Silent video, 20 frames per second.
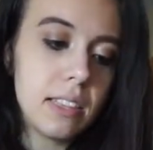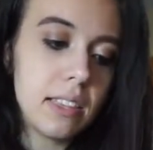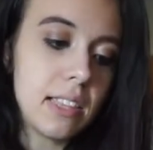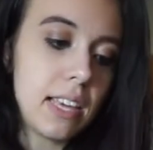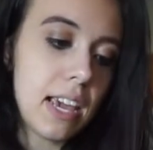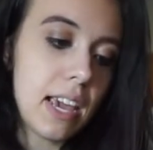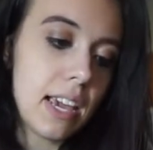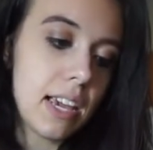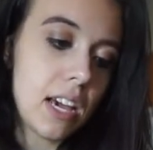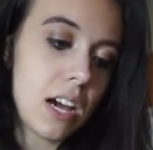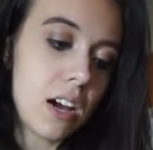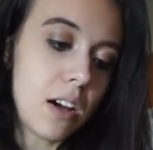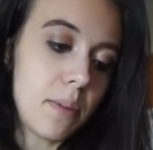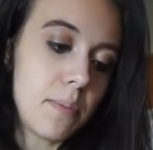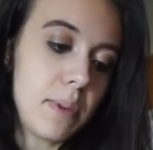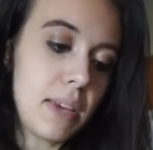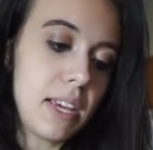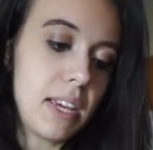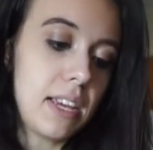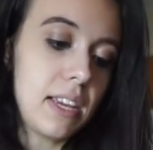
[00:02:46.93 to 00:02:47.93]
They
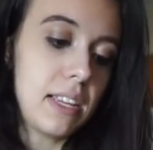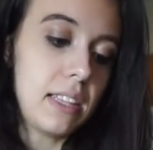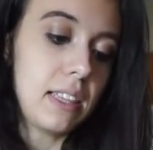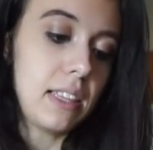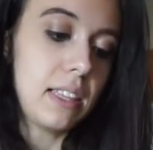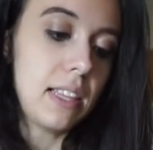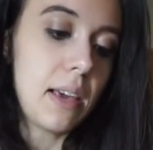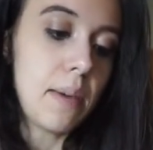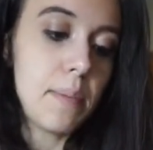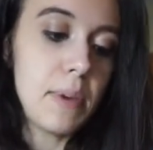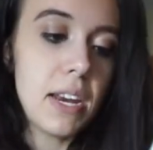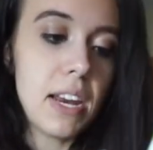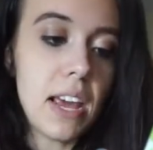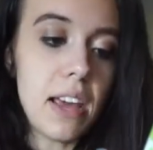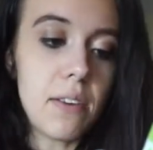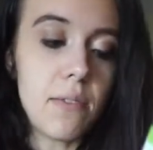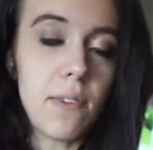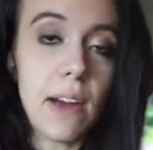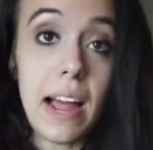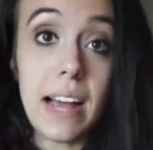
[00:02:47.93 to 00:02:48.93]
come in lemon
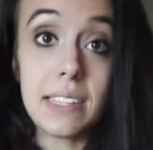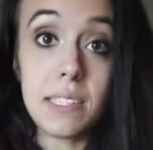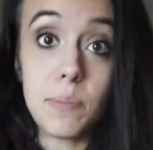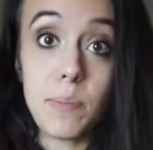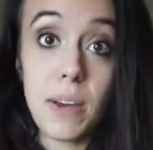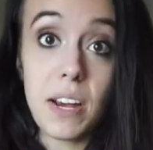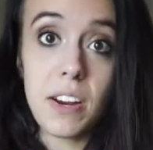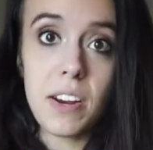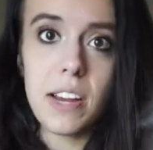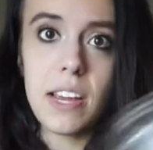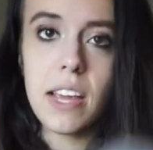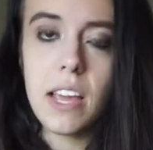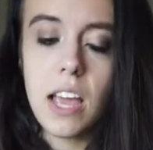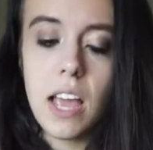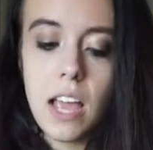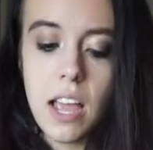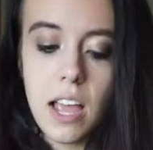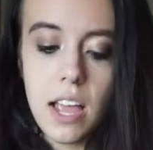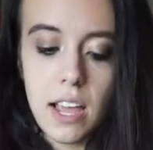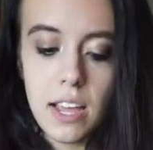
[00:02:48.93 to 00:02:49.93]
and raspberry.
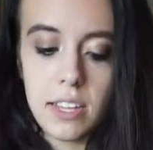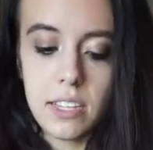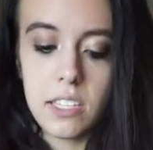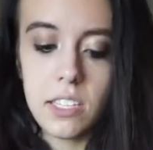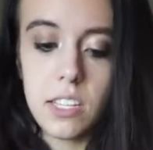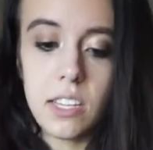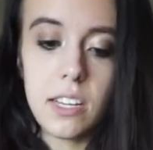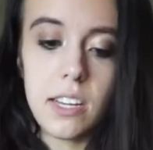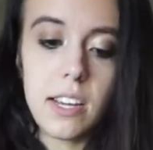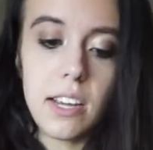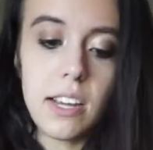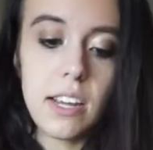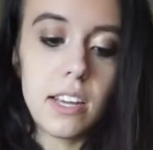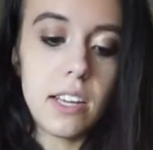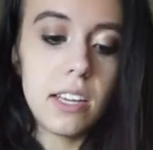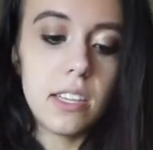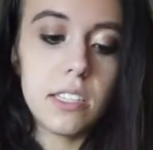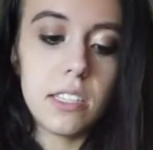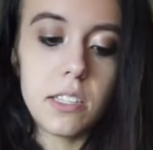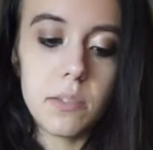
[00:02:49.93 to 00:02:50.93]

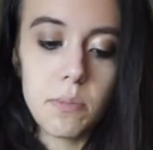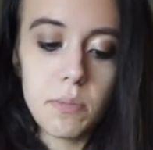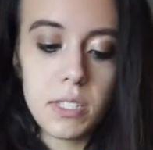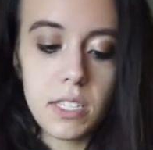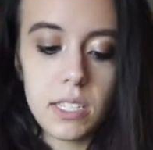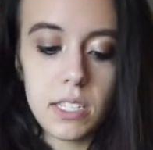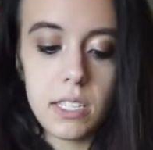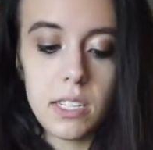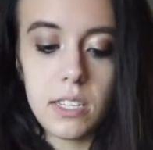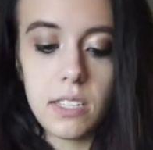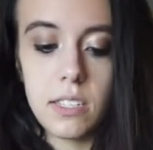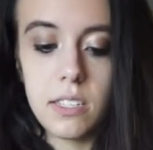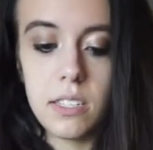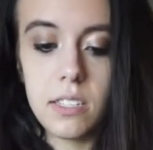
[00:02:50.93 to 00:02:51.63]
And let's see.